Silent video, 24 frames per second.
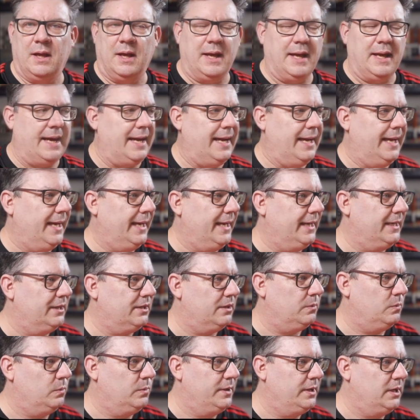And
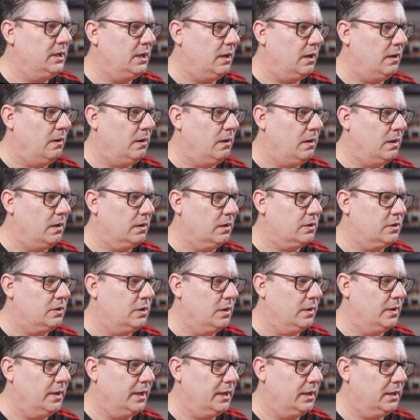we are
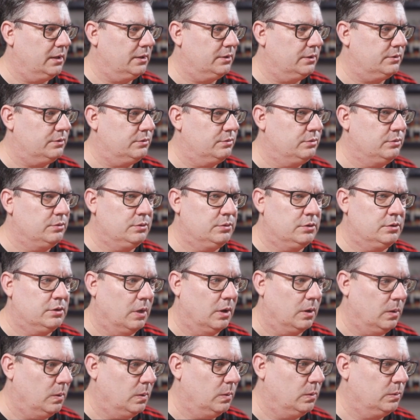going to
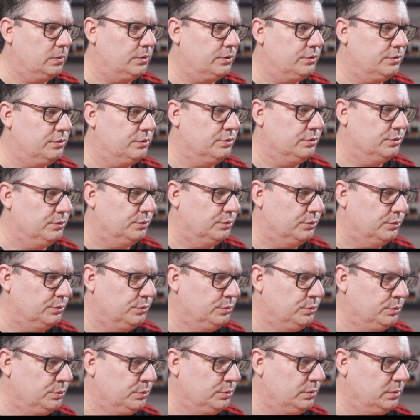go
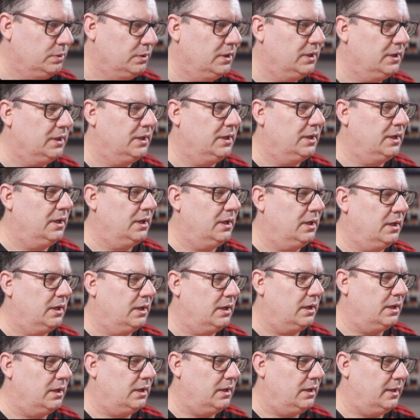to
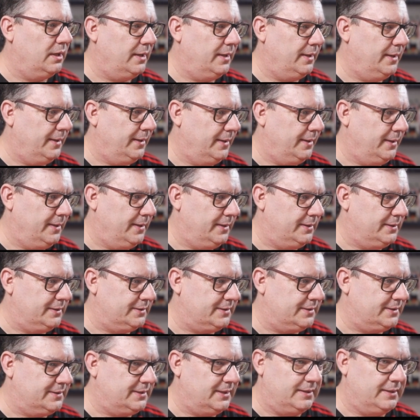uh,
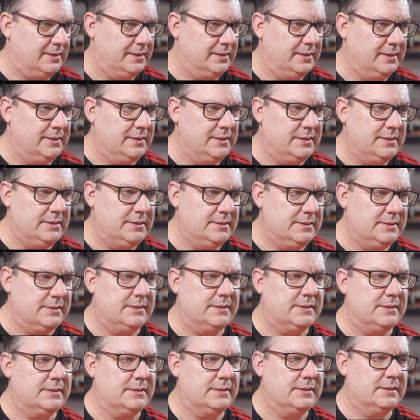
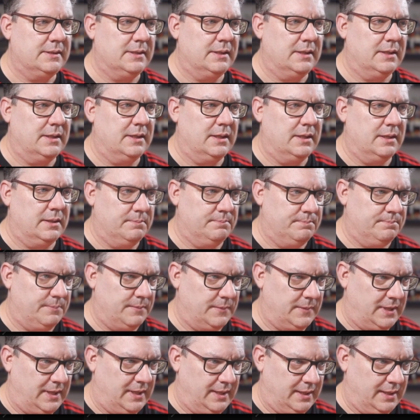Settings
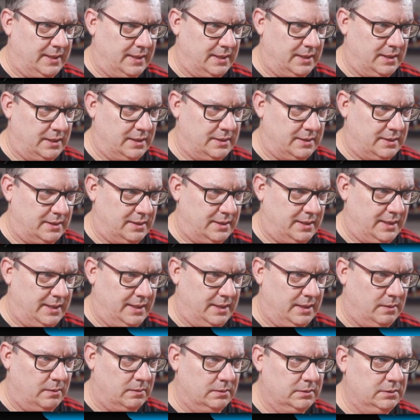and
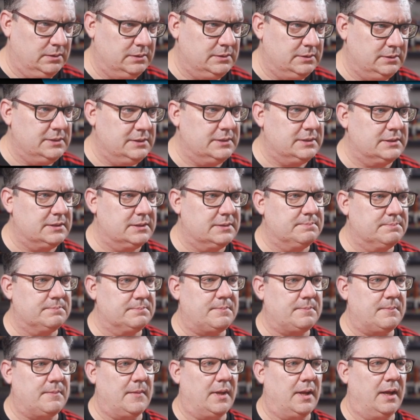Add-ons.
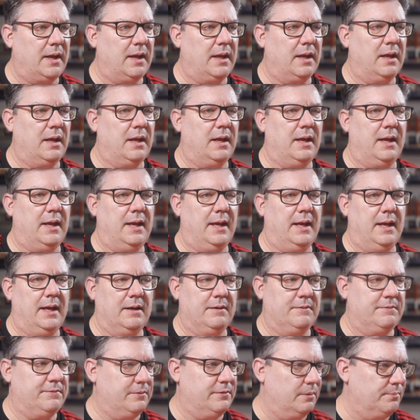
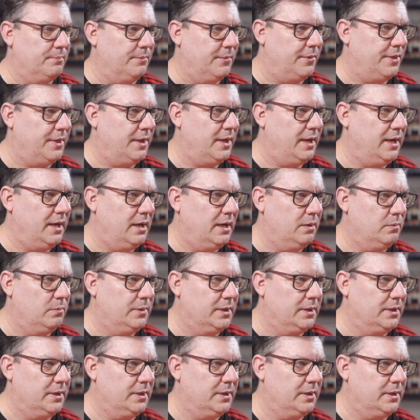And from there, we're